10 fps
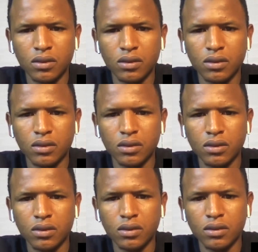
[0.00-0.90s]

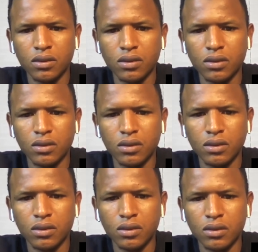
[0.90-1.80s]

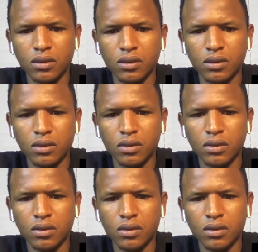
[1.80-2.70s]

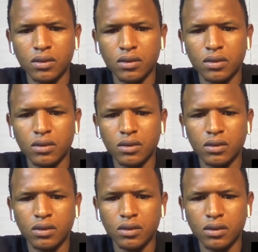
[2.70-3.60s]

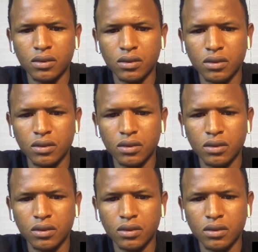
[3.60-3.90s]
(no one is talking)